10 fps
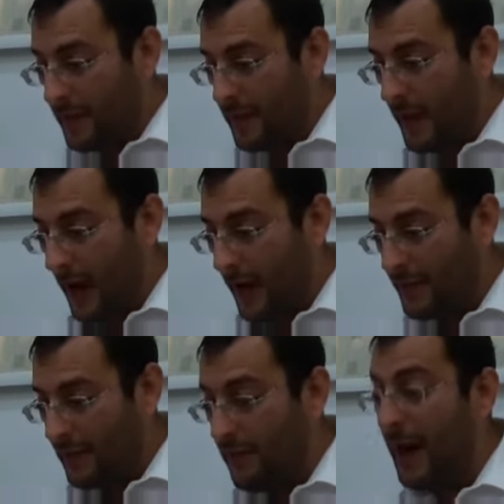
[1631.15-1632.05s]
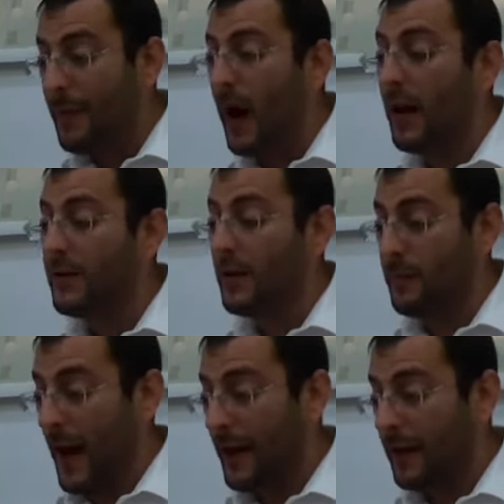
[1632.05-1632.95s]
So he answered. Rabbah
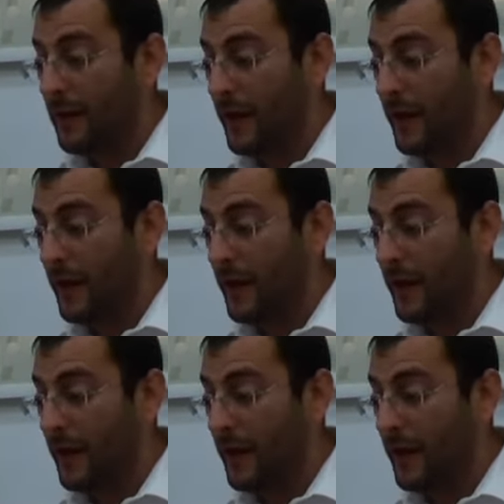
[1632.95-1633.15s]
answered back,